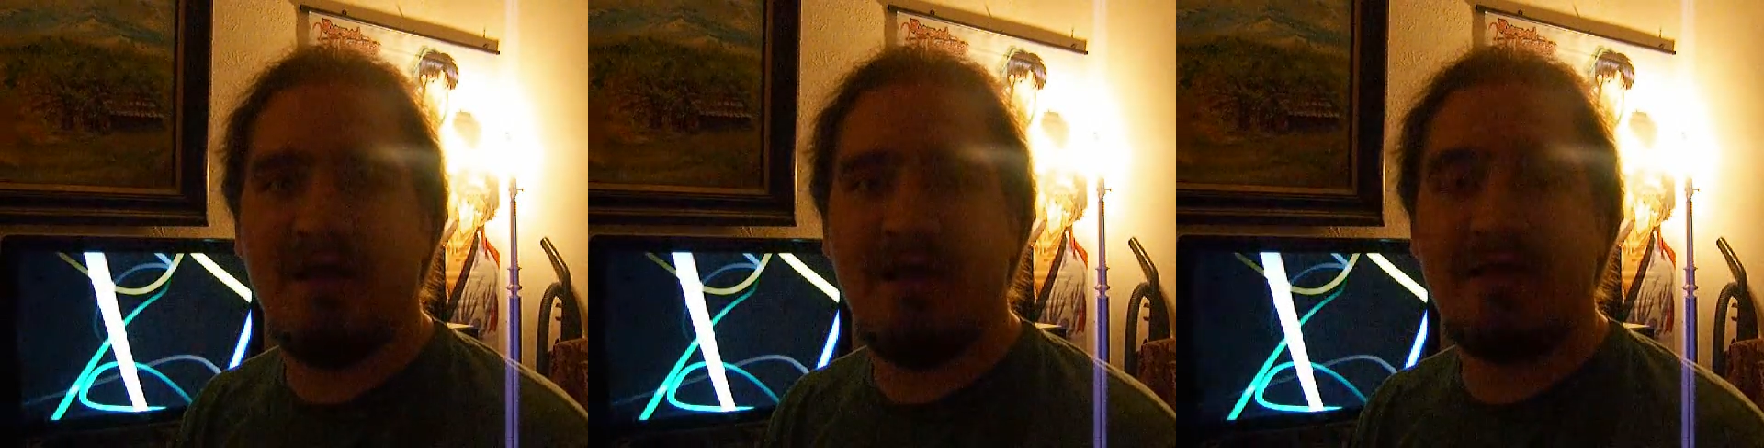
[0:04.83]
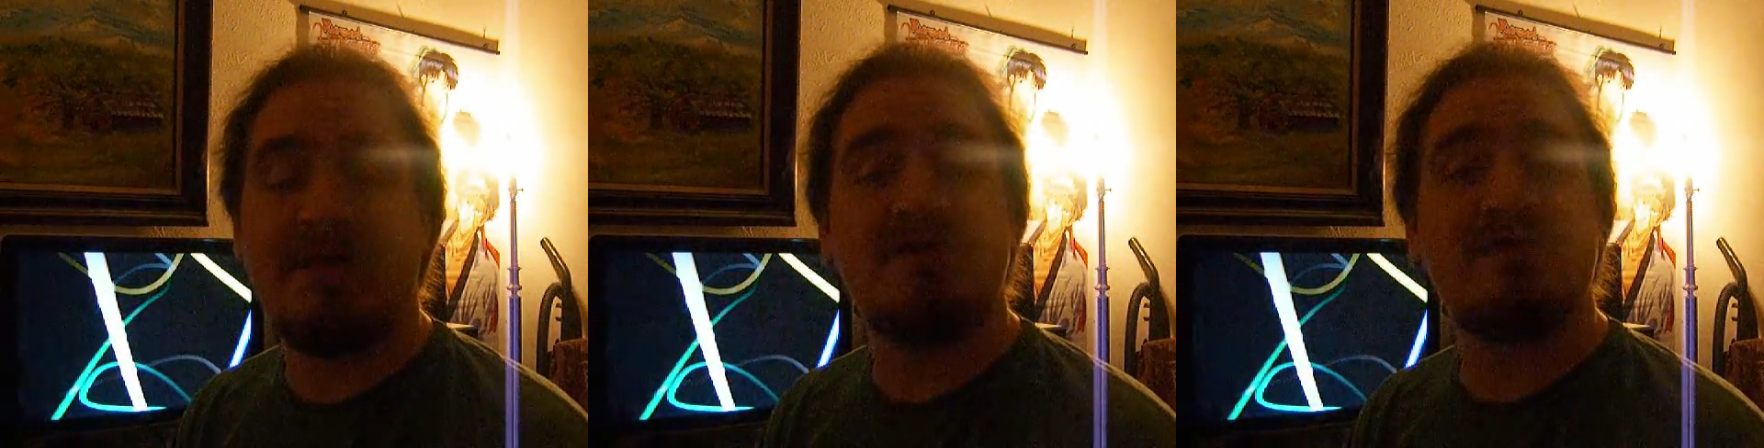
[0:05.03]

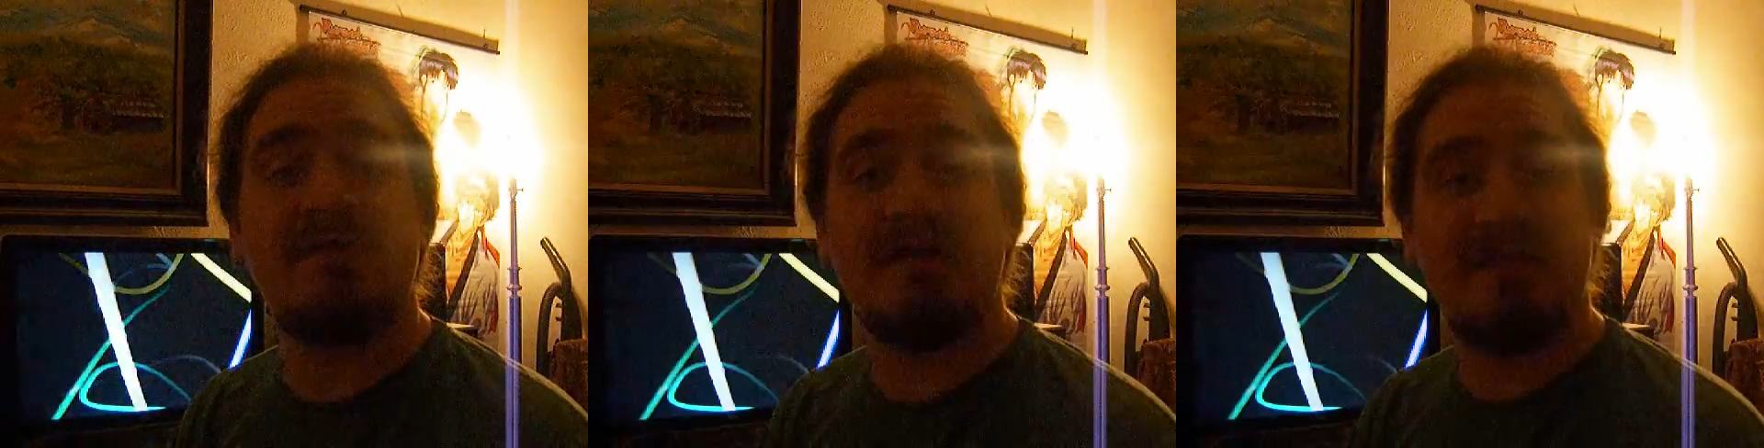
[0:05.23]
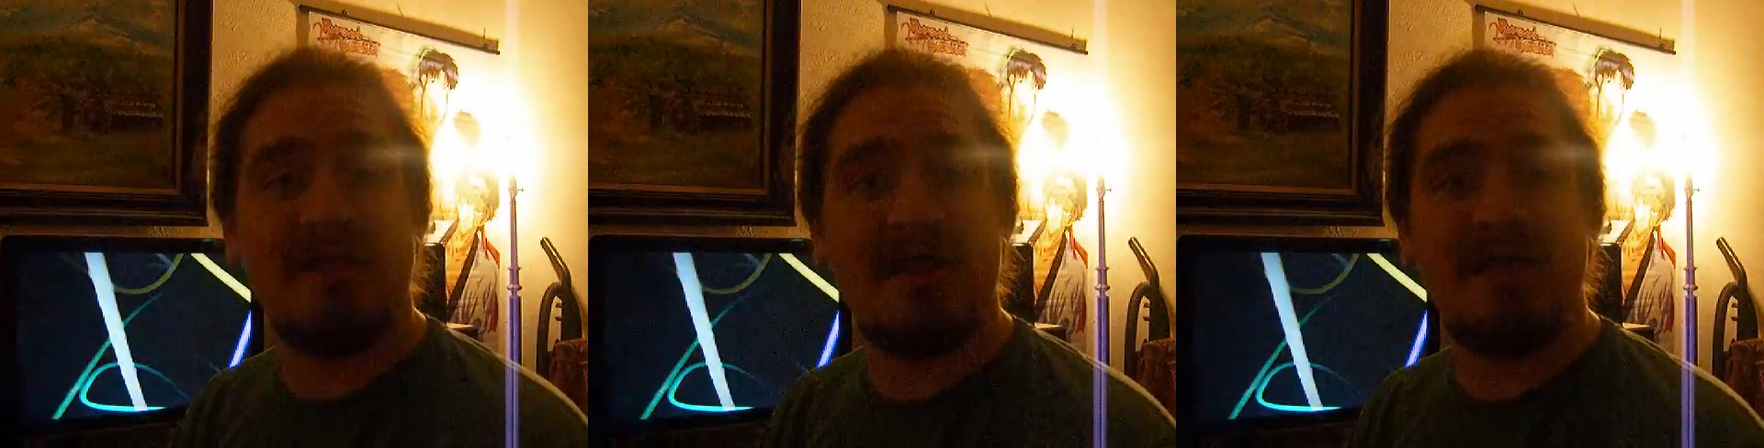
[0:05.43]
there's
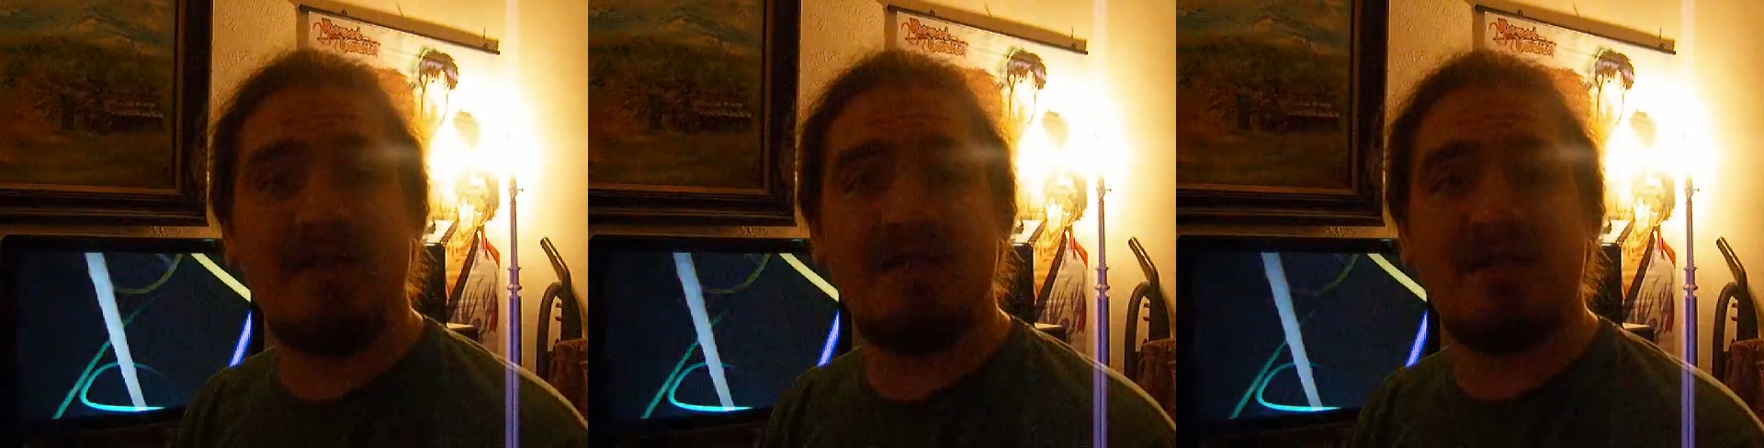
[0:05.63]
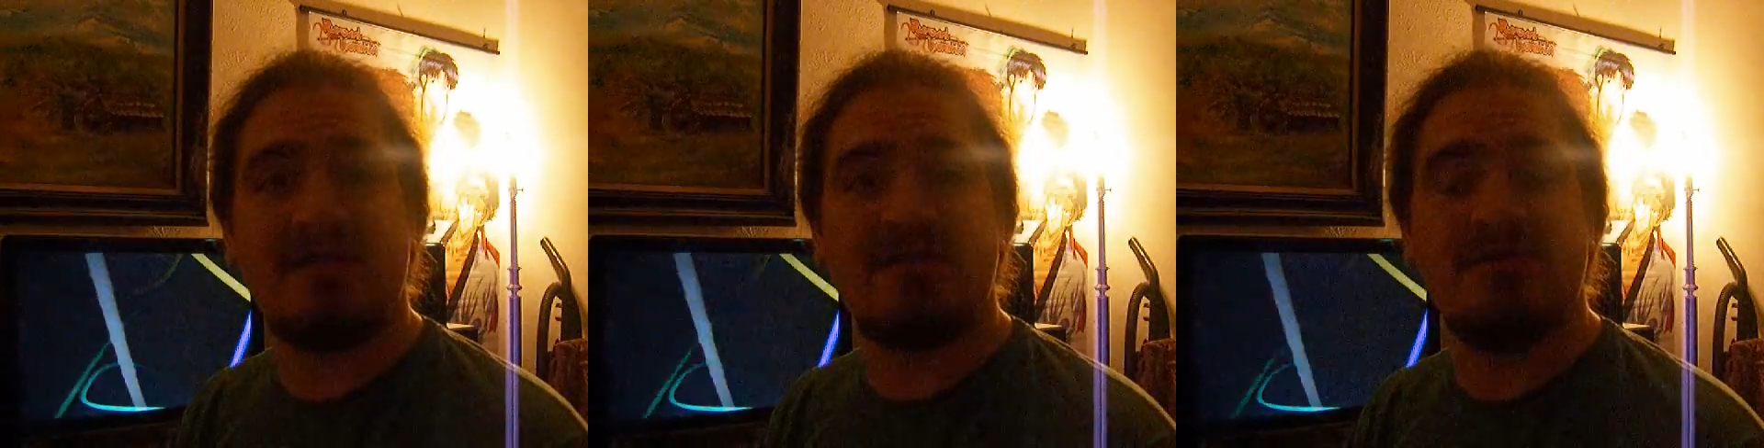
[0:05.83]
one thing
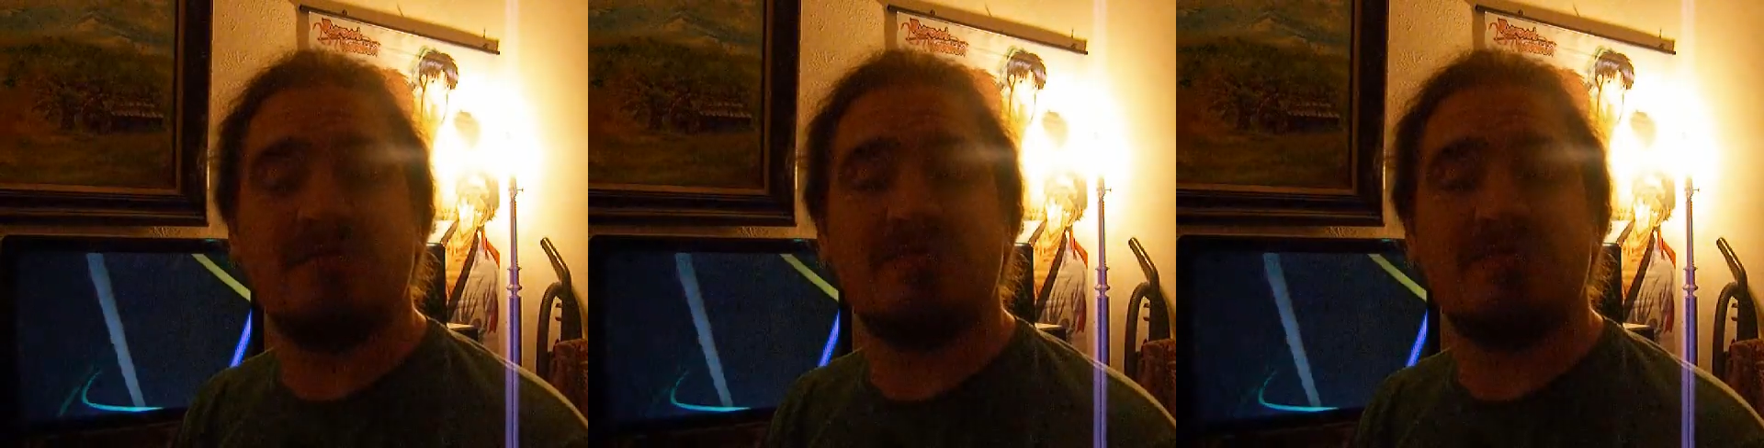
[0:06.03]
that you